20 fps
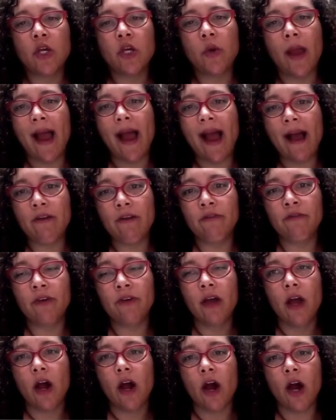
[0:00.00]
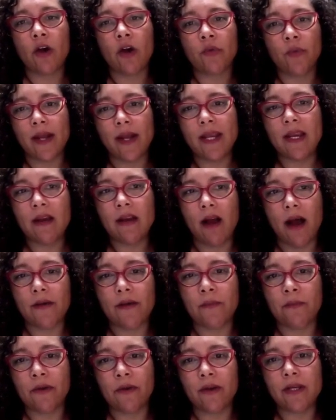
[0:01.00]
who have already
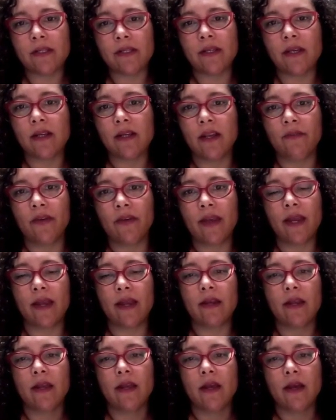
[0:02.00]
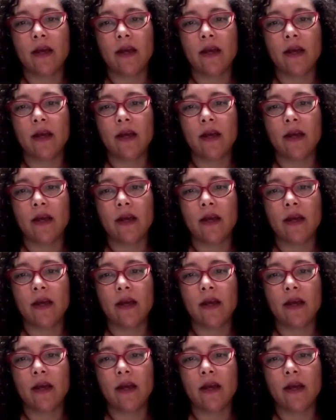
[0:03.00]
got a pretty significant